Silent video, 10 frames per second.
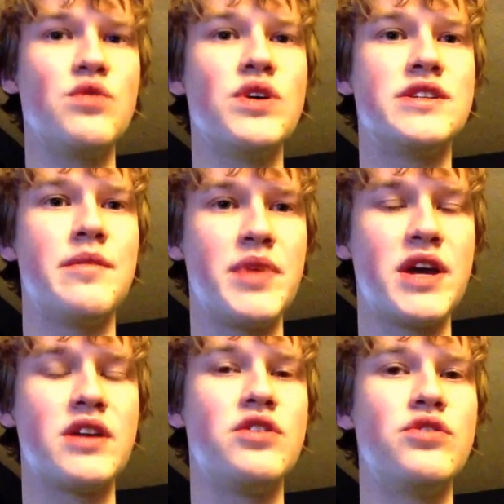is the
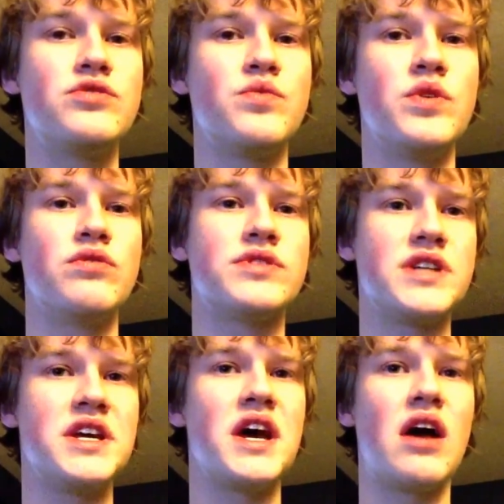big news. We will
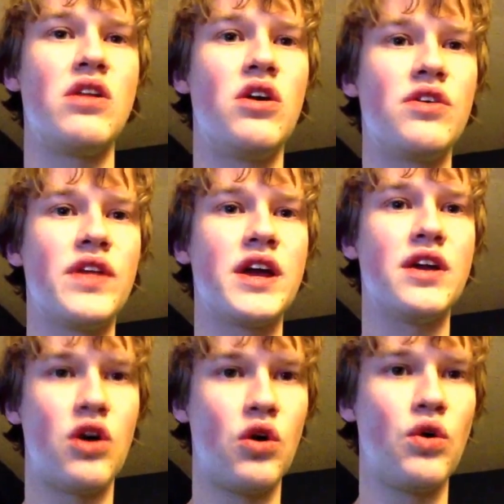see how long they can
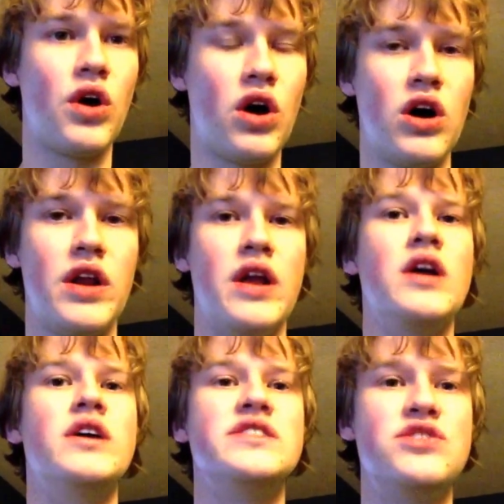hold on
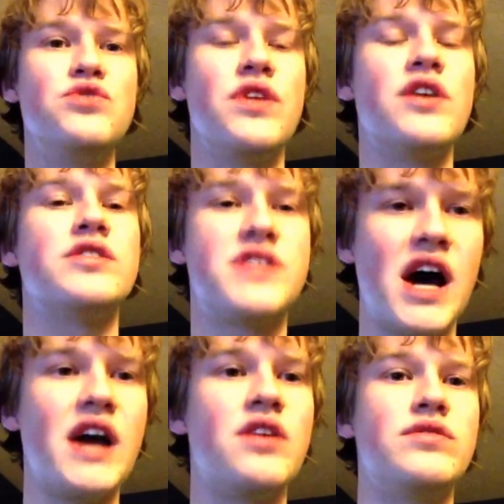to their
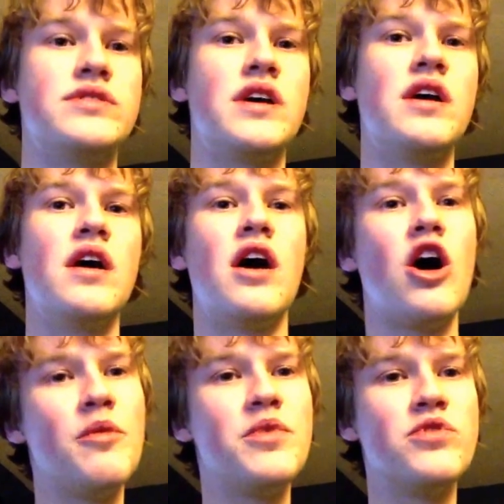titles.
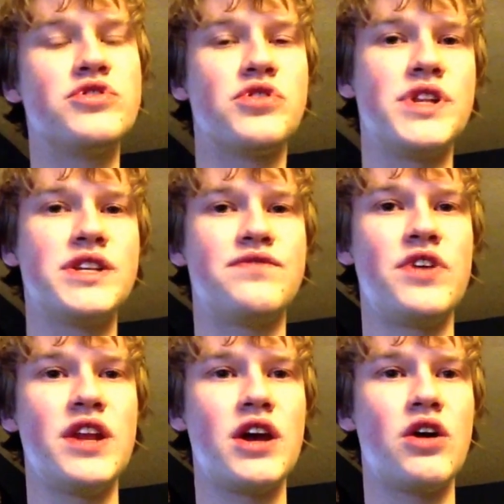Hope you enjoyed this
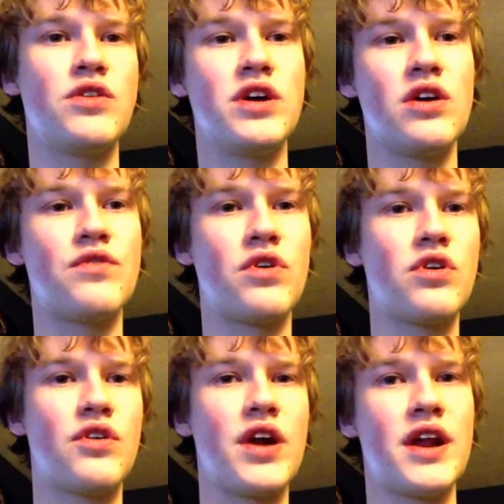video. The overall
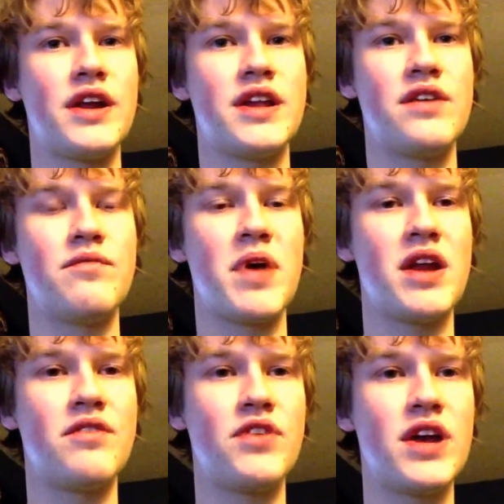grade I'd give main
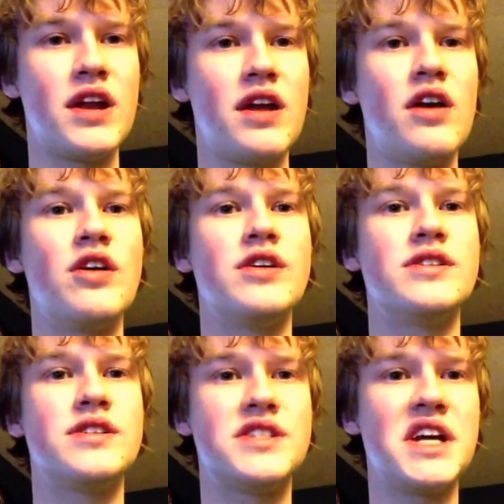event
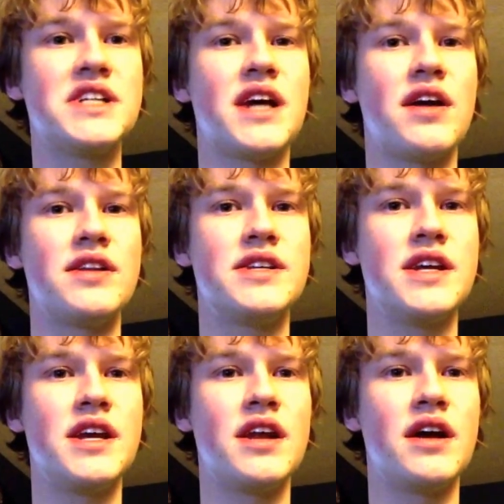6 out of
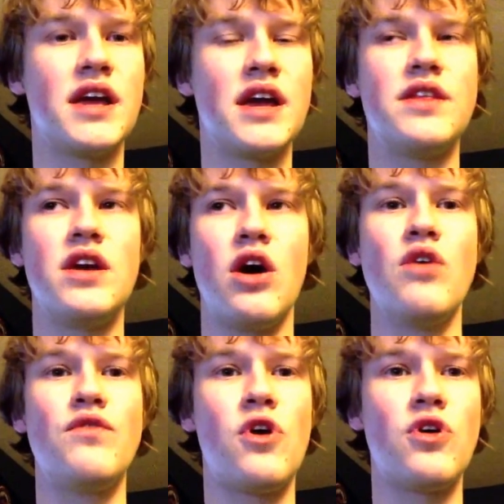10. Again, the
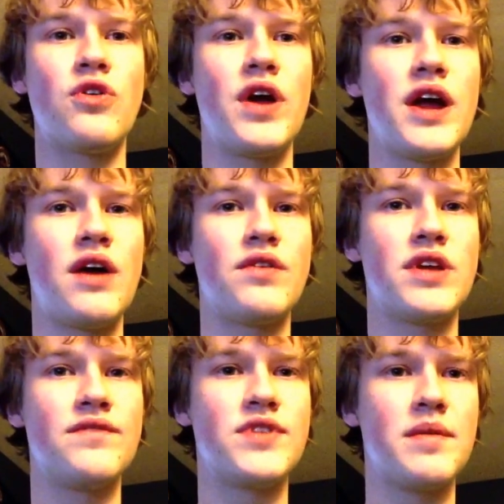overall grade I would
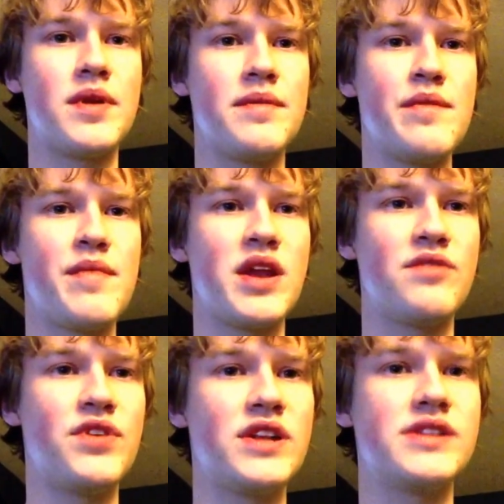give WWE main
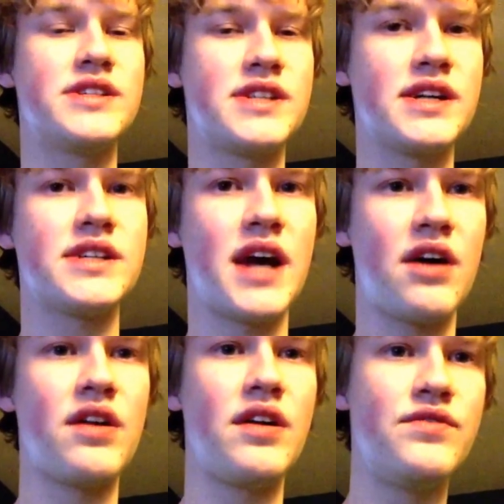event 6
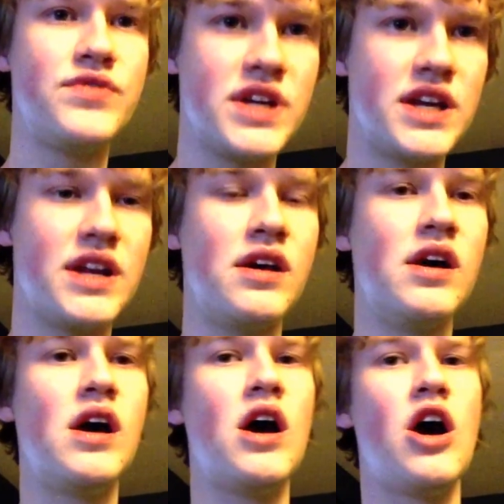out of 10.
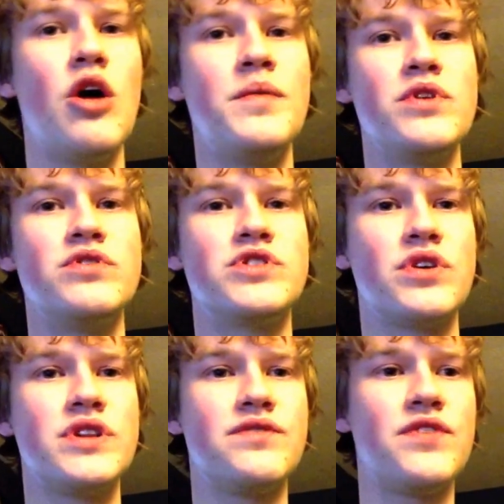Hope you
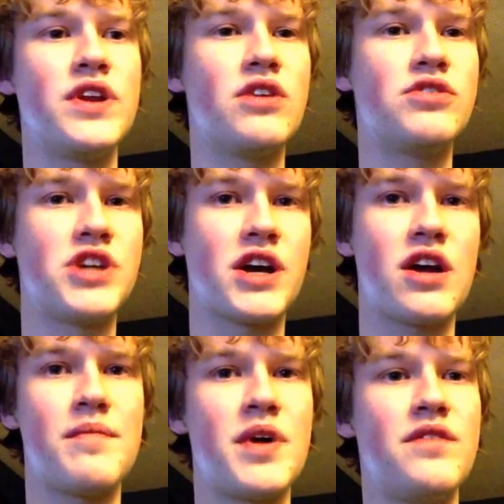enjoyed this video. Check
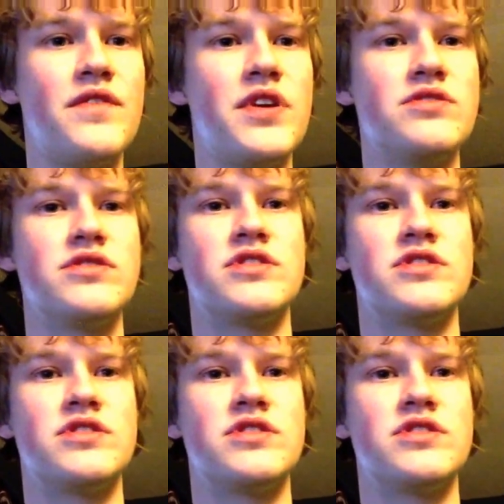out my other videos and